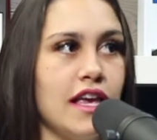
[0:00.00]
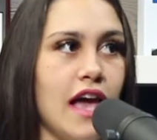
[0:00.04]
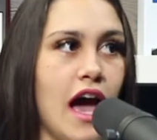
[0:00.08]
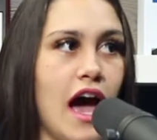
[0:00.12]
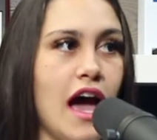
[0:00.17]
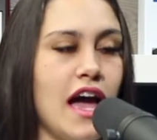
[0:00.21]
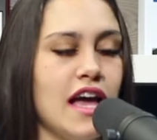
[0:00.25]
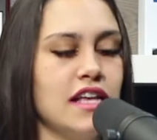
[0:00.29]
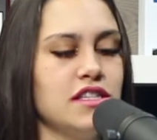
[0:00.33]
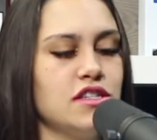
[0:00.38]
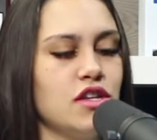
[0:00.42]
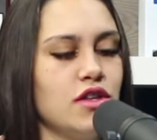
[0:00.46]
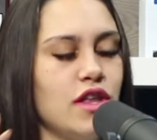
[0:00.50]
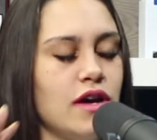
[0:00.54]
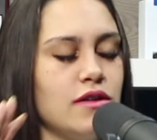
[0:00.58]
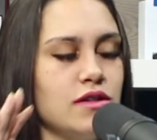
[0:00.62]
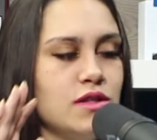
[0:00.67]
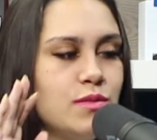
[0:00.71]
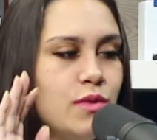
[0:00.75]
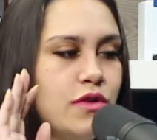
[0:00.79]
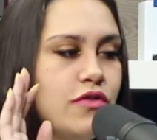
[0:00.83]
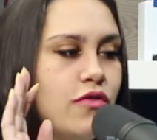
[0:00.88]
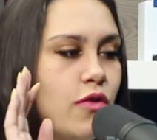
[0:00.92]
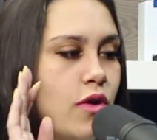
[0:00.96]
Yeah, and so that
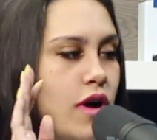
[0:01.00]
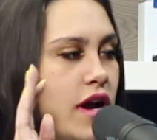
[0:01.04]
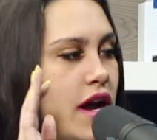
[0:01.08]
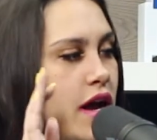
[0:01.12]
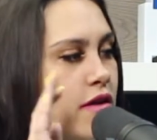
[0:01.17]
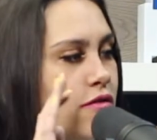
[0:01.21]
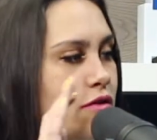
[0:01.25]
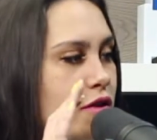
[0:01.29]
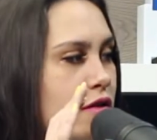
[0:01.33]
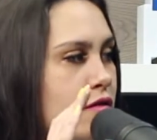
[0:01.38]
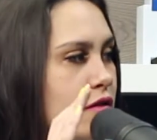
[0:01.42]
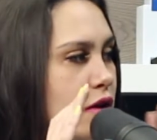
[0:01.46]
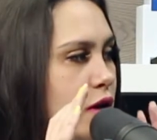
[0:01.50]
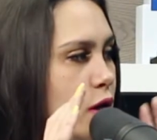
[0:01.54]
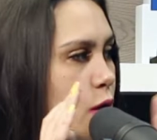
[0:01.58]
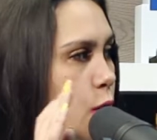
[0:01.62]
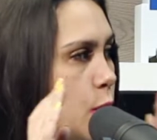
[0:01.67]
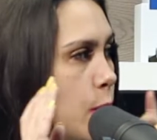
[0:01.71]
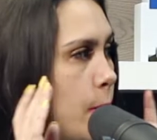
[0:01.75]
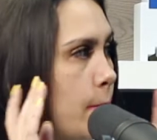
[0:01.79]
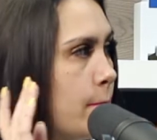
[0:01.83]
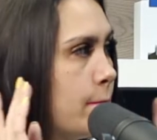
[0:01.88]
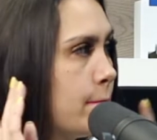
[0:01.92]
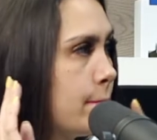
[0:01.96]
was before I ever even
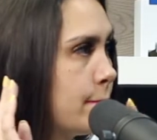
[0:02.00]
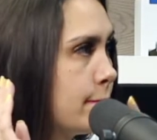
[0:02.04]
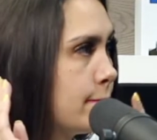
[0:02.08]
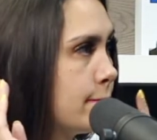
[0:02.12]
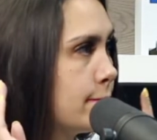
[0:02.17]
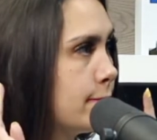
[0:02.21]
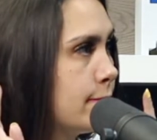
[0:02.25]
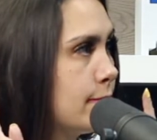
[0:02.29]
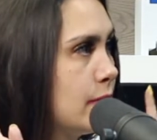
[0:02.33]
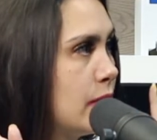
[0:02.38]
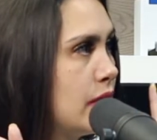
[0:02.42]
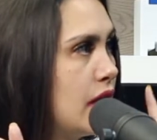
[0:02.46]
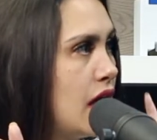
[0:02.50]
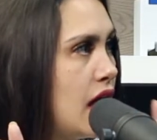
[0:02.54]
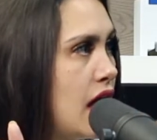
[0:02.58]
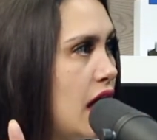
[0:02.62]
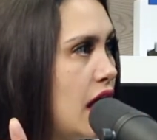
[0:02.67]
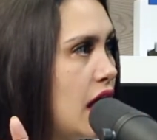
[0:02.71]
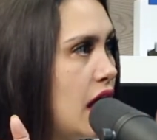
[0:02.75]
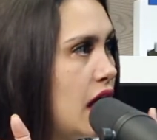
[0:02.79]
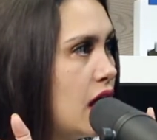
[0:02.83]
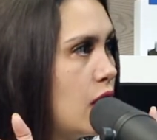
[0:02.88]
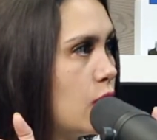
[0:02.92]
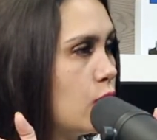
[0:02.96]
knew
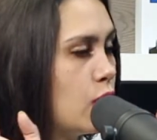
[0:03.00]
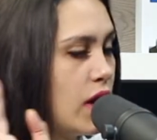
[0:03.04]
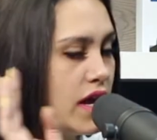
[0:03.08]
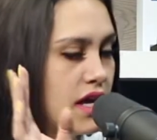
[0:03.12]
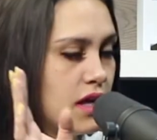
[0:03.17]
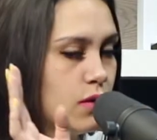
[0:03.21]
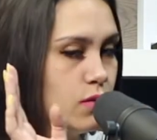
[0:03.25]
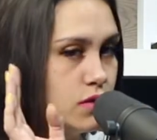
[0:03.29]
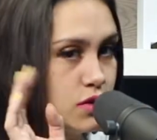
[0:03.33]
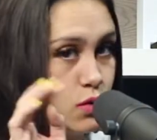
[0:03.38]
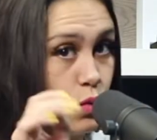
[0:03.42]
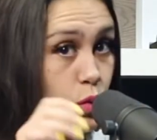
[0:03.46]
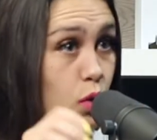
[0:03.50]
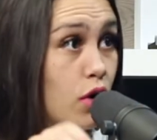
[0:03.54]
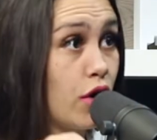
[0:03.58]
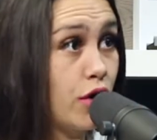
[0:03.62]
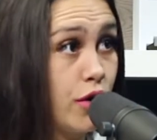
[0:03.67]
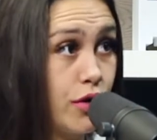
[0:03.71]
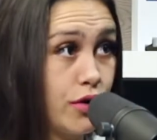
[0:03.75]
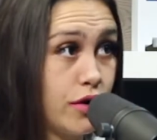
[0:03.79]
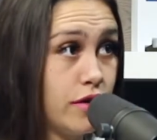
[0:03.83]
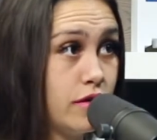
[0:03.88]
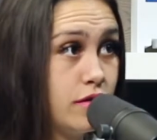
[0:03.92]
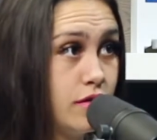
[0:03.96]
that Reiki was a
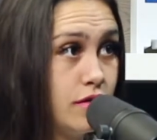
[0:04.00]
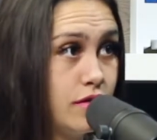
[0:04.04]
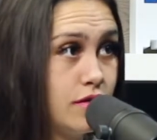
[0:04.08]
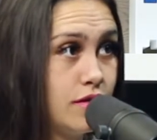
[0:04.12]
word.